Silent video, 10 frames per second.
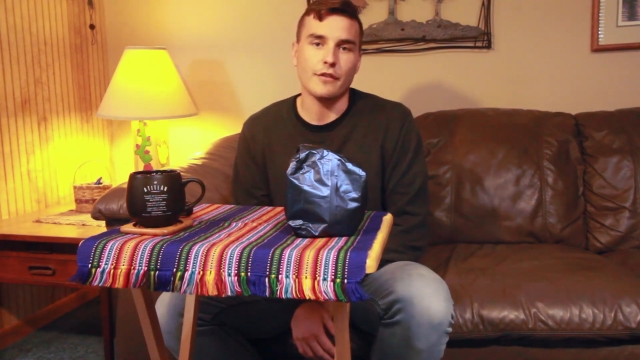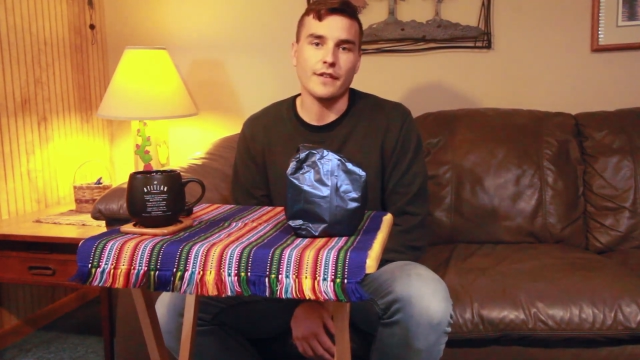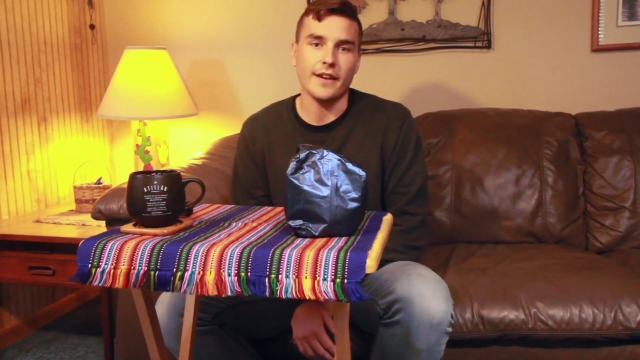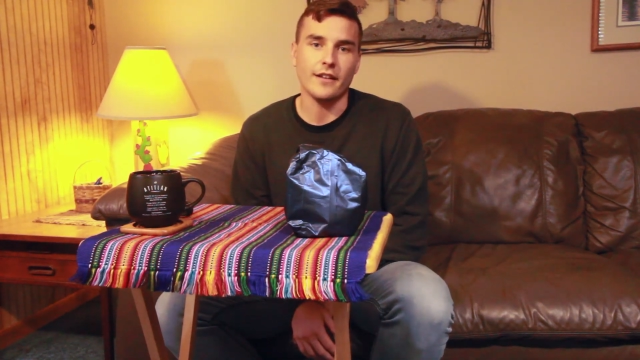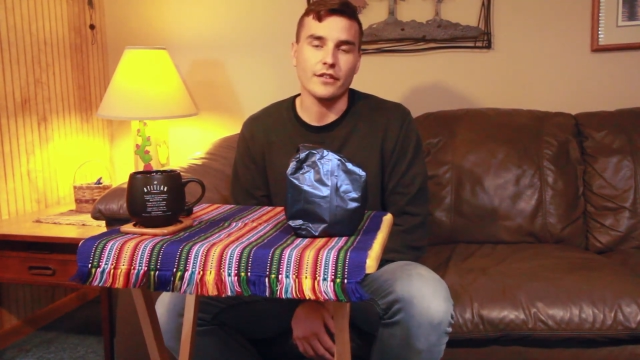
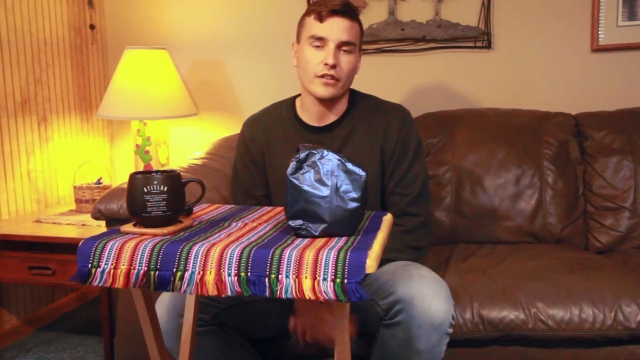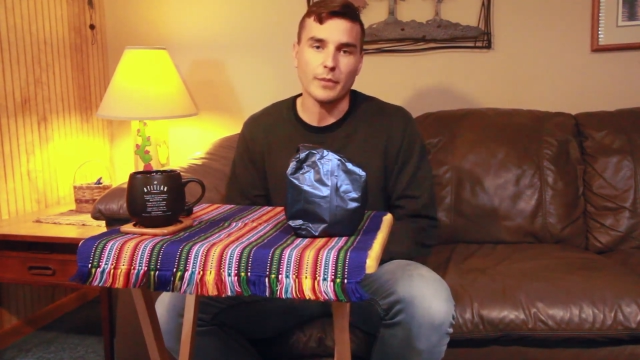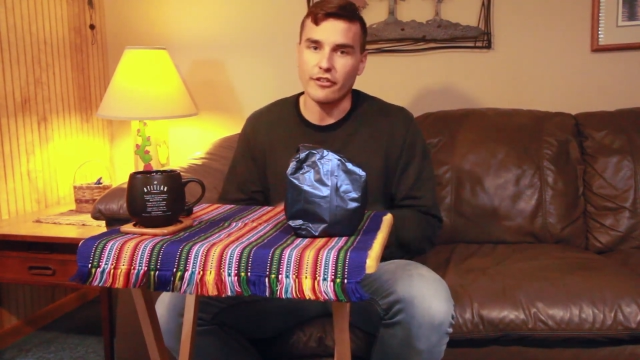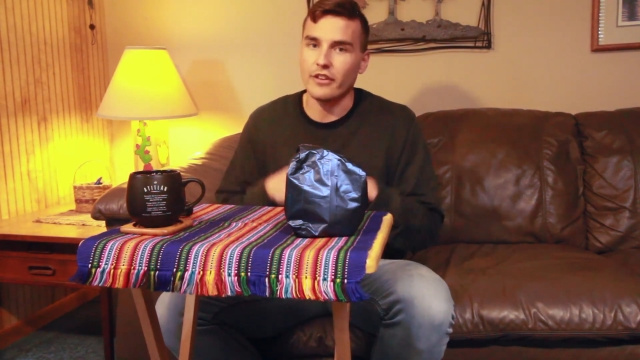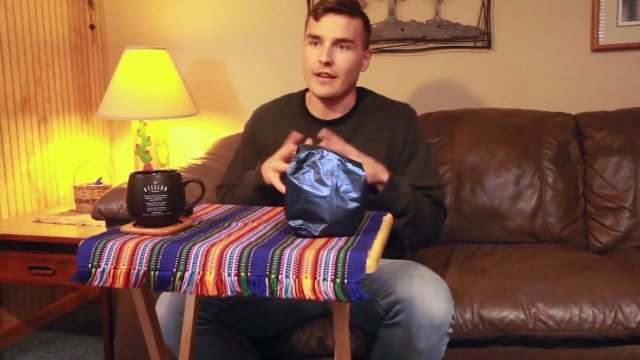profile,
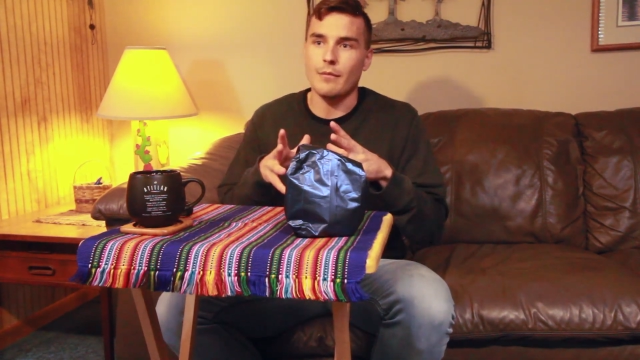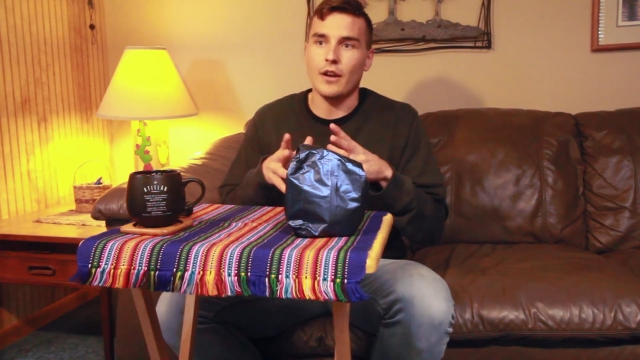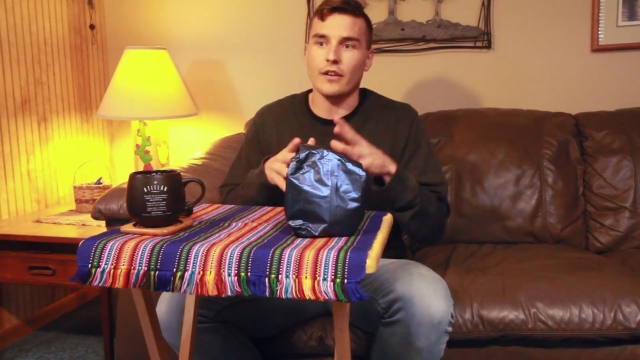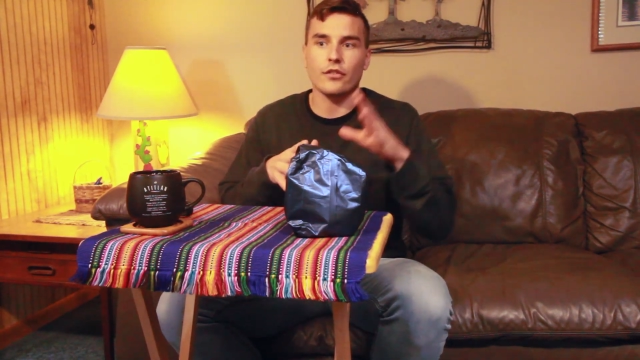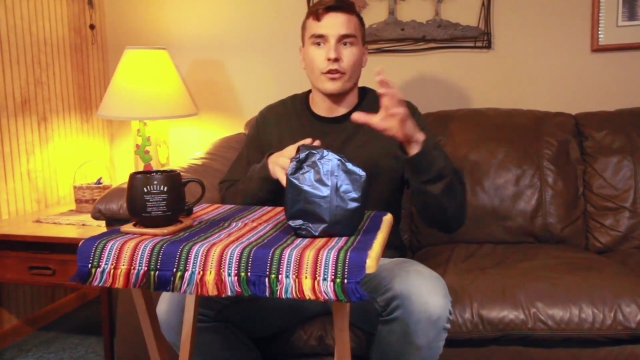especially
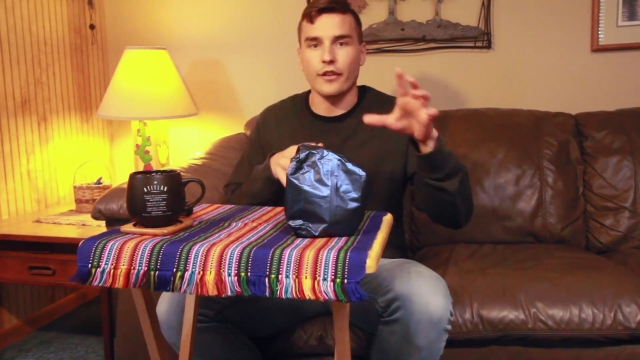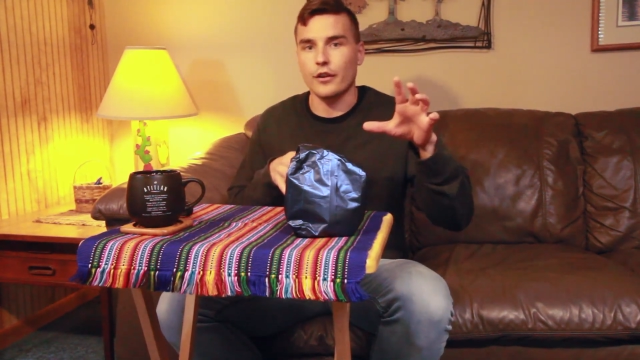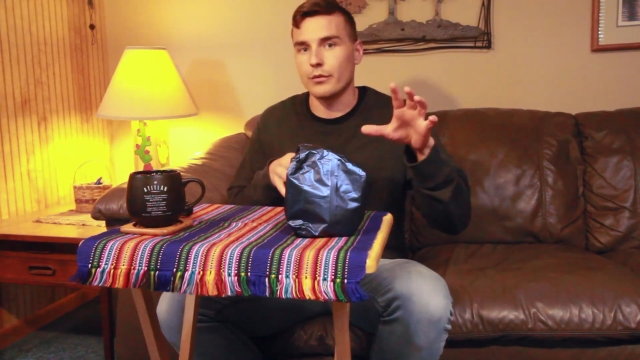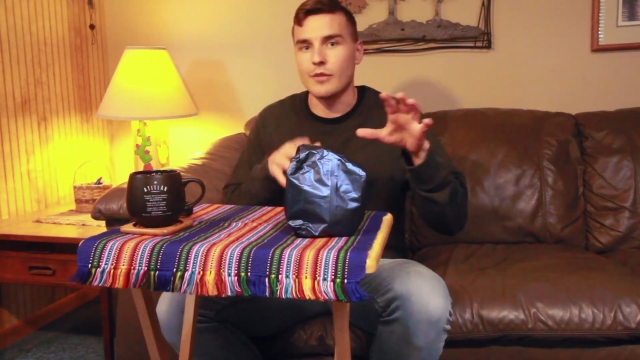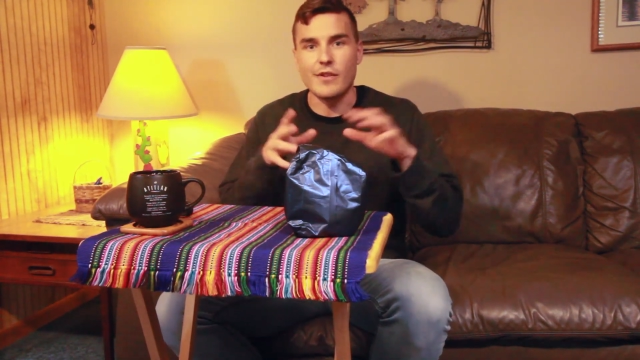among sort of the
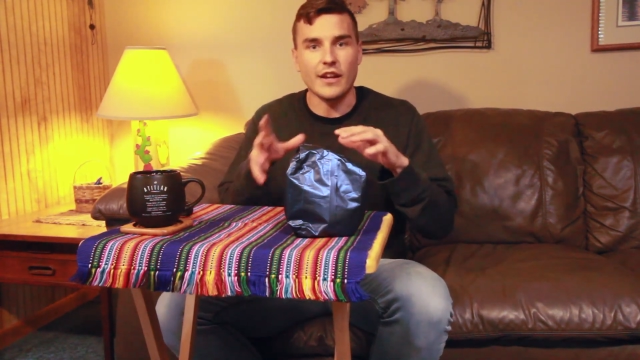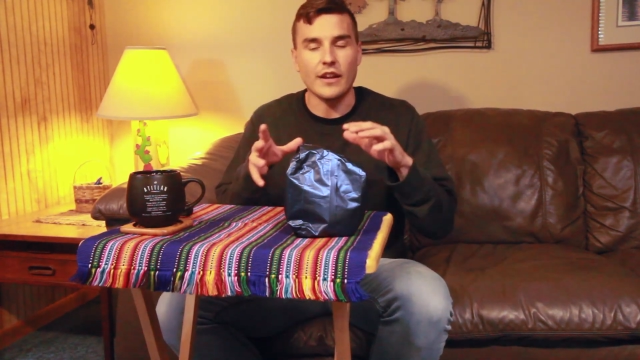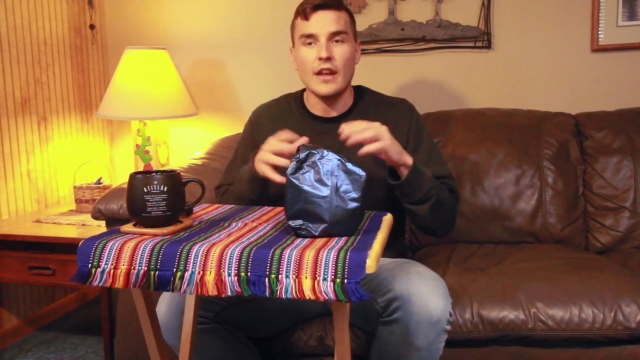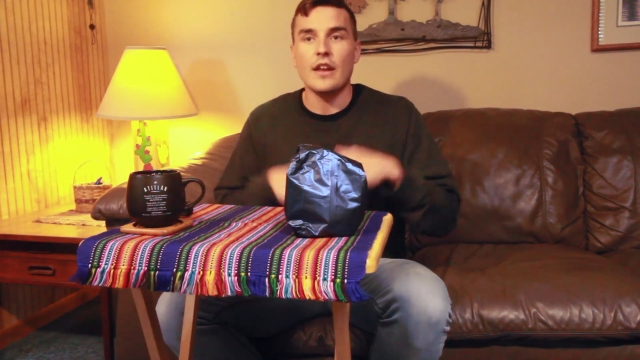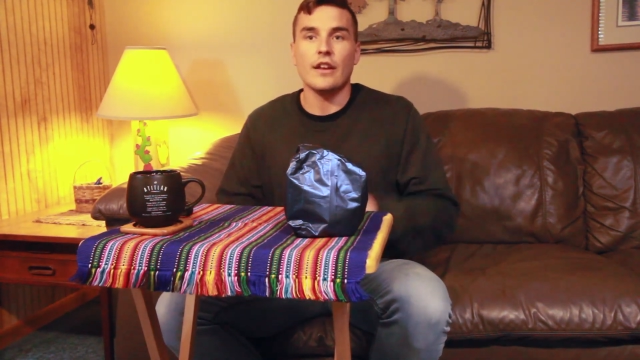Caribbean,